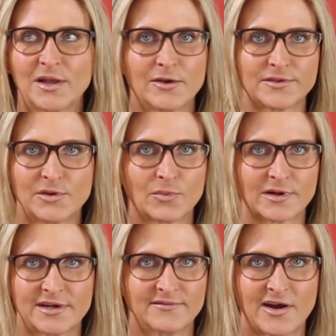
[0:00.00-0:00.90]
a healthy
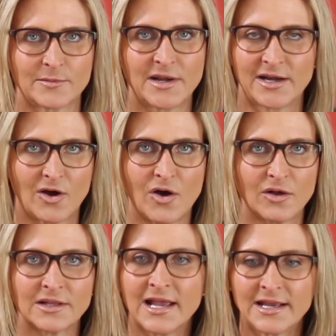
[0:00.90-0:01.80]
work environment at
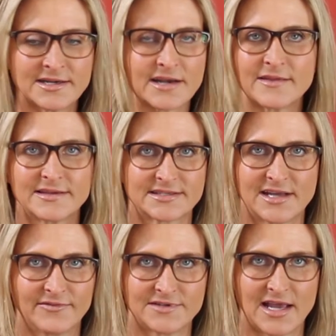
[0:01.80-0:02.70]
all. None of this
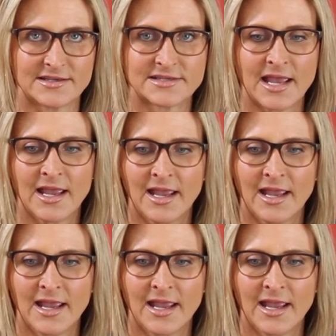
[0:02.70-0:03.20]
stuff does.